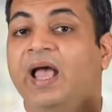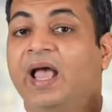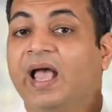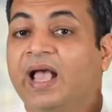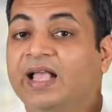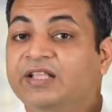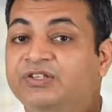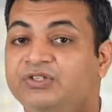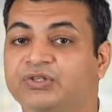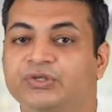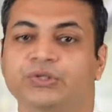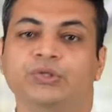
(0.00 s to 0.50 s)

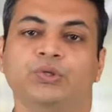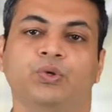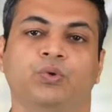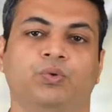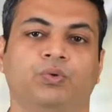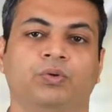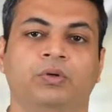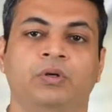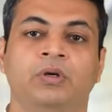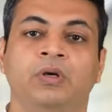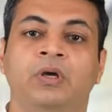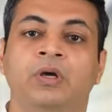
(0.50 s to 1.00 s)
As you
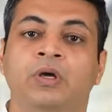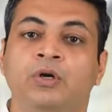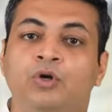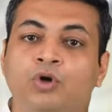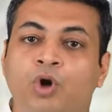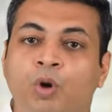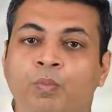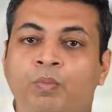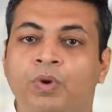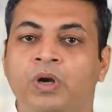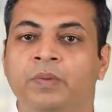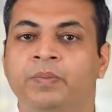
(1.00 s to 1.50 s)
know,
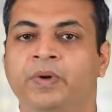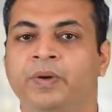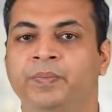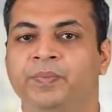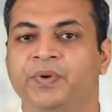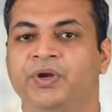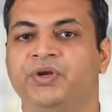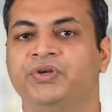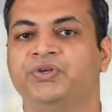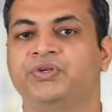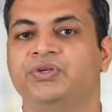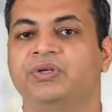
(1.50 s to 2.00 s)
normal blood
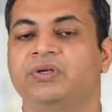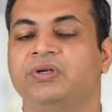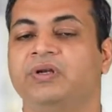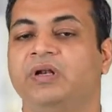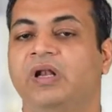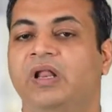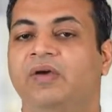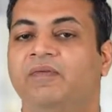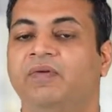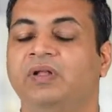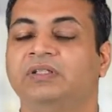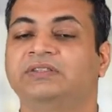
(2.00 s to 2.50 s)
pressure
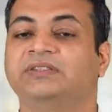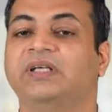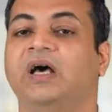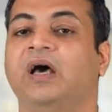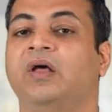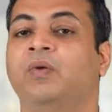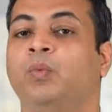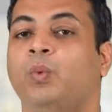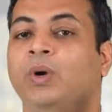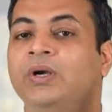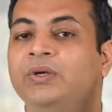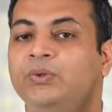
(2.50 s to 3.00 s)
levels
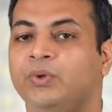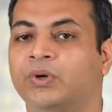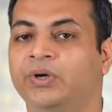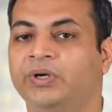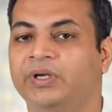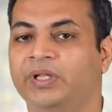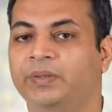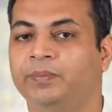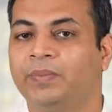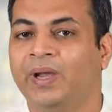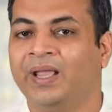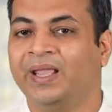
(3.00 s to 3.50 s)
are
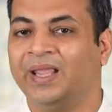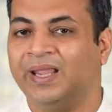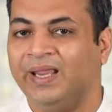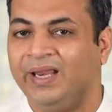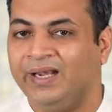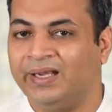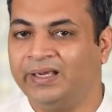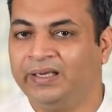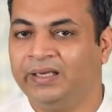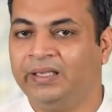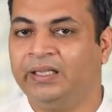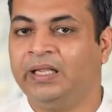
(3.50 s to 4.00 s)
120 by
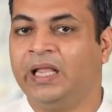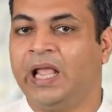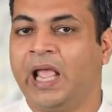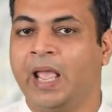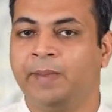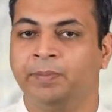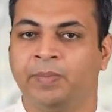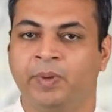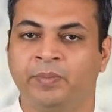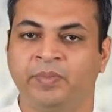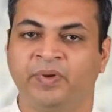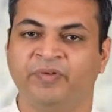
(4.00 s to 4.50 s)
80
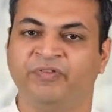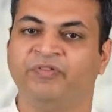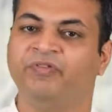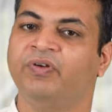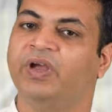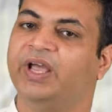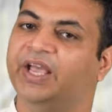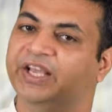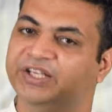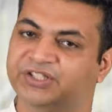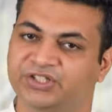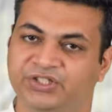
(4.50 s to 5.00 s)
mmF
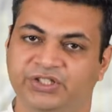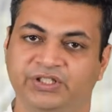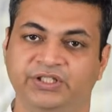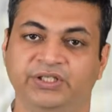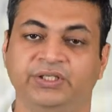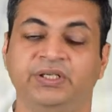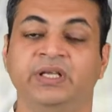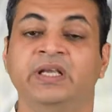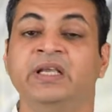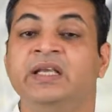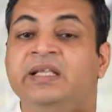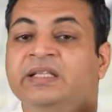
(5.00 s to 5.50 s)

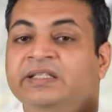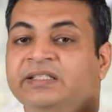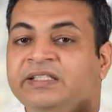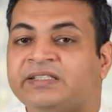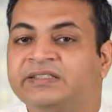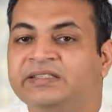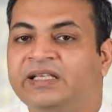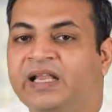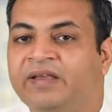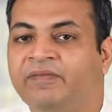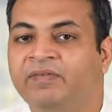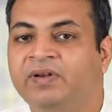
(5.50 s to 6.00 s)
Hg.
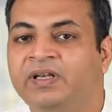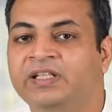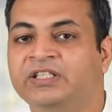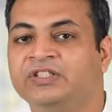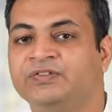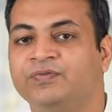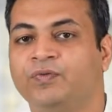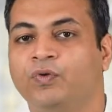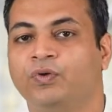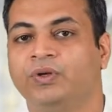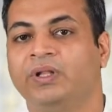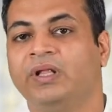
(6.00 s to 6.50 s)
This level is
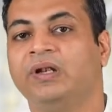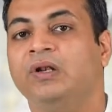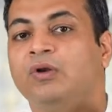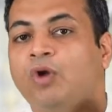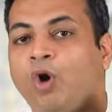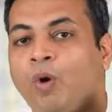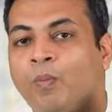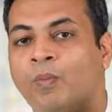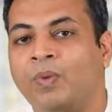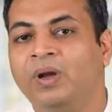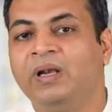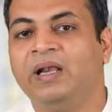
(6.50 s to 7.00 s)
for a
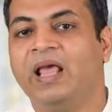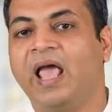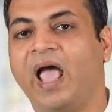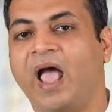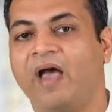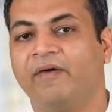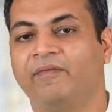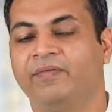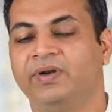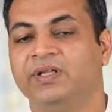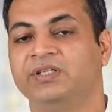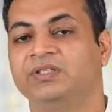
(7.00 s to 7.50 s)
normal
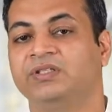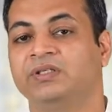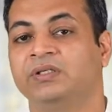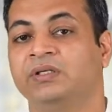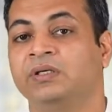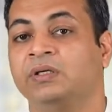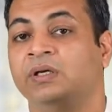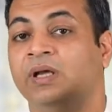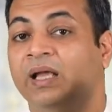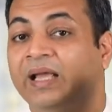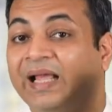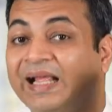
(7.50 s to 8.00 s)
average
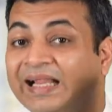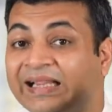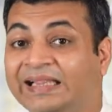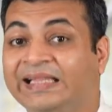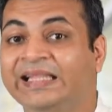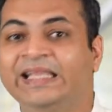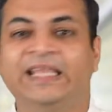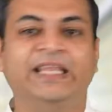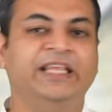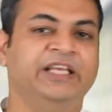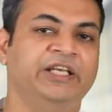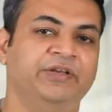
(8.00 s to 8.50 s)

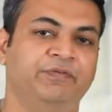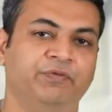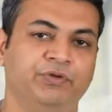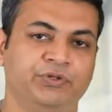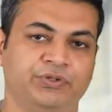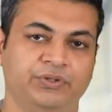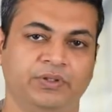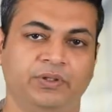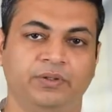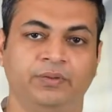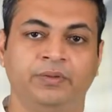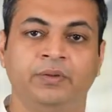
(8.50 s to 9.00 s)
healthy
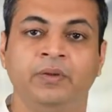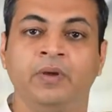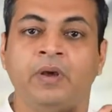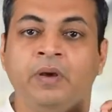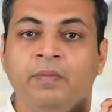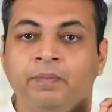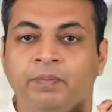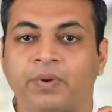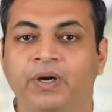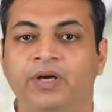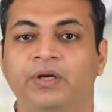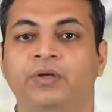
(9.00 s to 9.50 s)
individual.
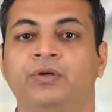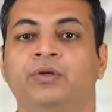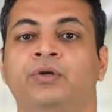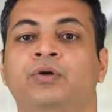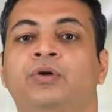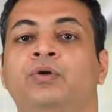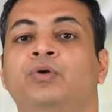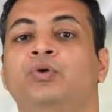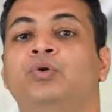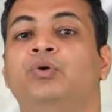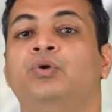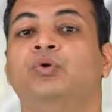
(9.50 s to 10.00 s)
But
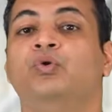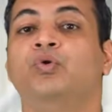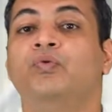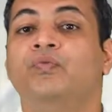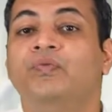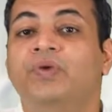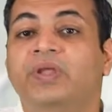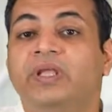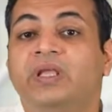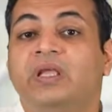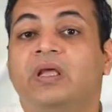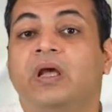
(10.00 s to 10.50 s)
do
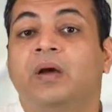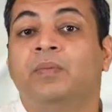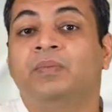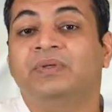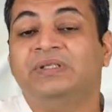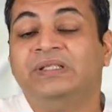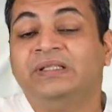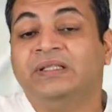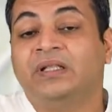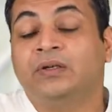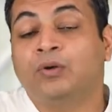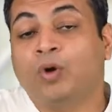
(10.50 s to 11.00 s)
we come
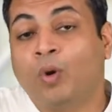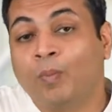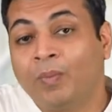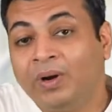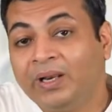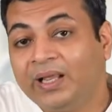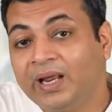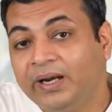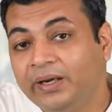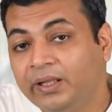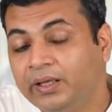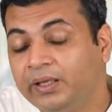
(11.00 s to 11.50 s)
in the
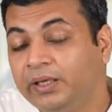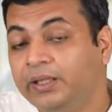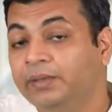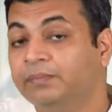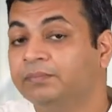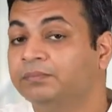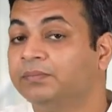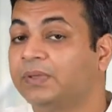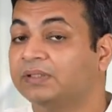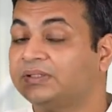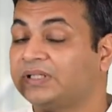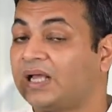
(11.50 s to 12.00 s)
normal category?
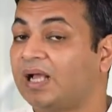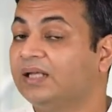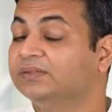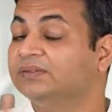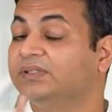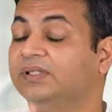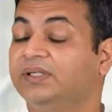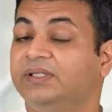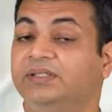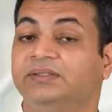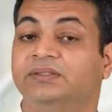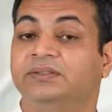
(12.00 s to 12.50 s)
The
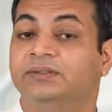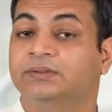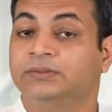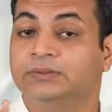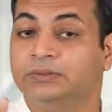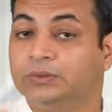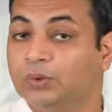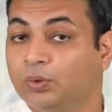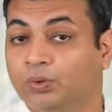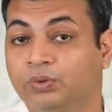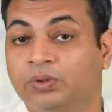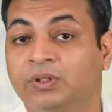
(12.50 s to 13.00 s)
answer is
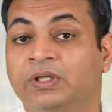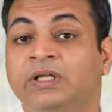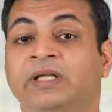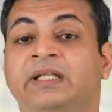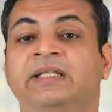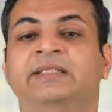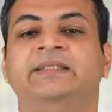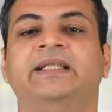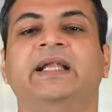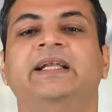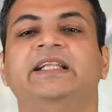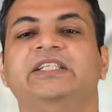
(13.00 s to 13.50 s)
no.
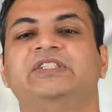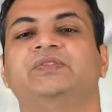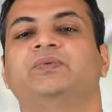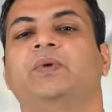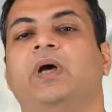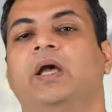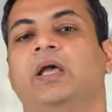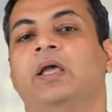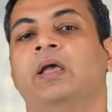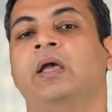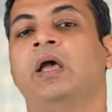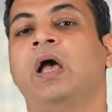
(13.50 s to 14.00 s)
That is
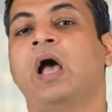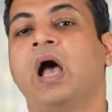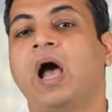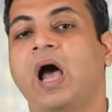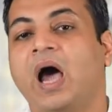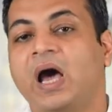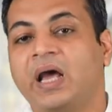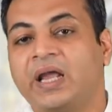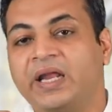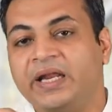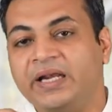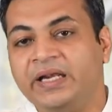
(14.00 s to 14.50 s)
why
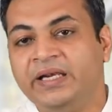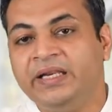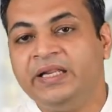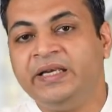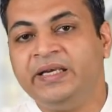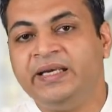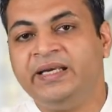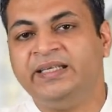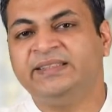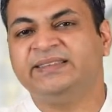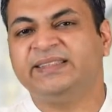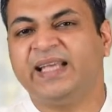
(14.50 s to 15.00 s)
our kidney
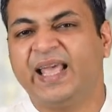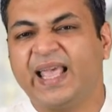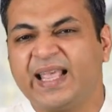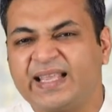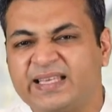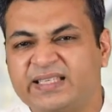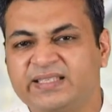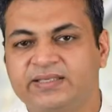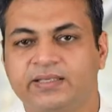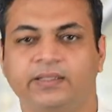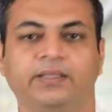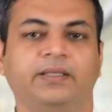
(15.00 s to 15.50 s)
needs
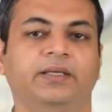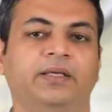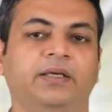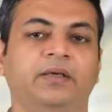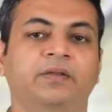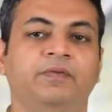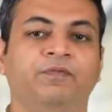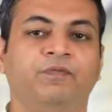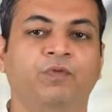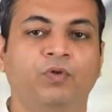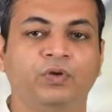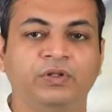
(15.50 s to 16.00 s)
extra
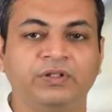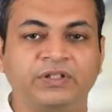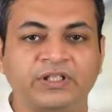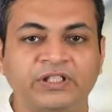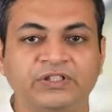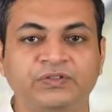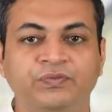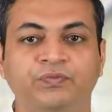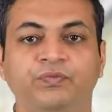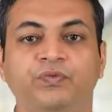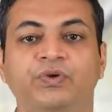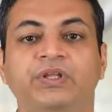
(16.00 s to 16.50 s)
care. For
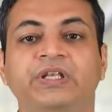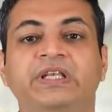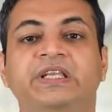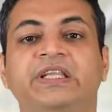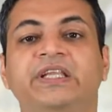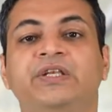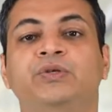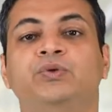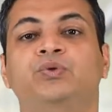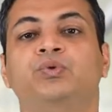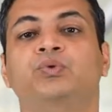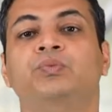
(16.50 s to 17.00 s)
this, we
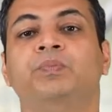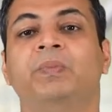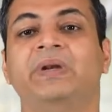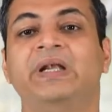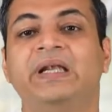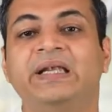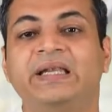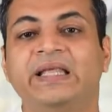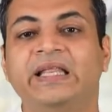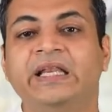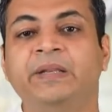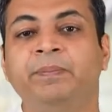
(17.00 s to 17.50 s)
need to
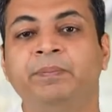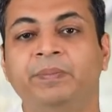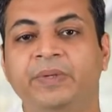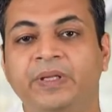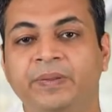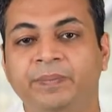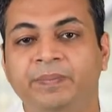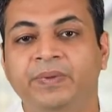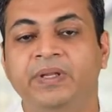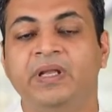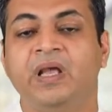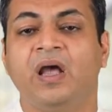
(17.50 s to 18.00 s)
maintain a
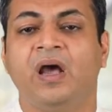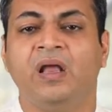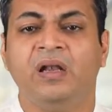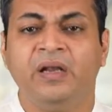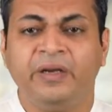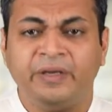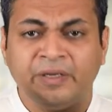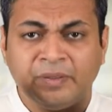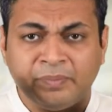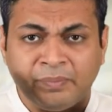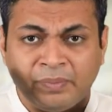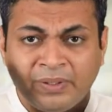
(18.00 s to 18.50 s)
BP a
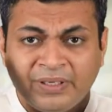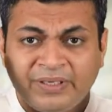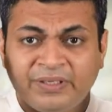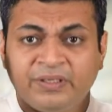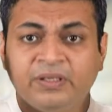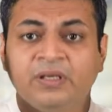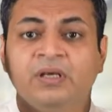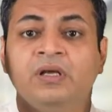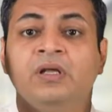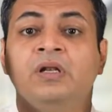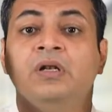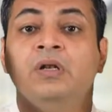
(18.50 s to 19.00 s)
little bit
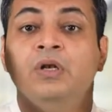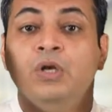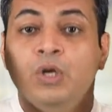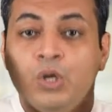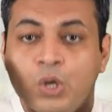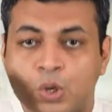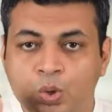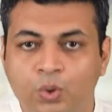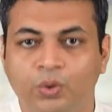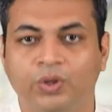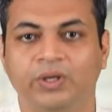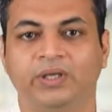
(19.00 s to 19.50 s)

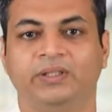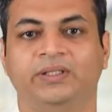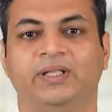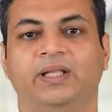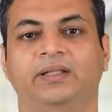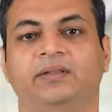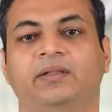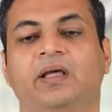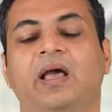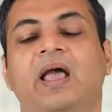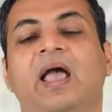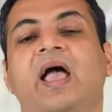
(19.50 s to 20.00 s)
lower
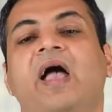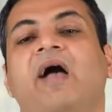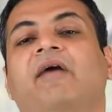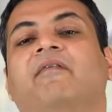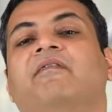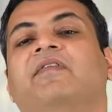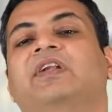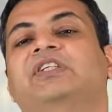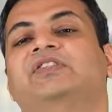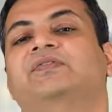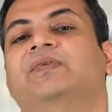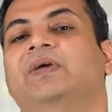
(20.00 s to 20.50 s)
than the
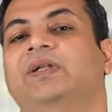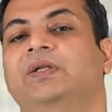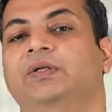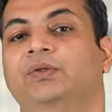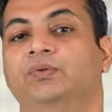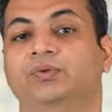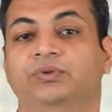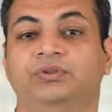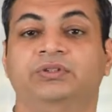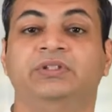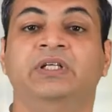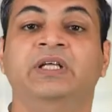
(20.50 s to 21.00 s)
average
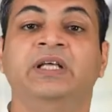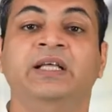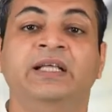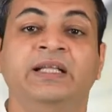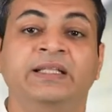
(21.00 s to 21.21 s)
values.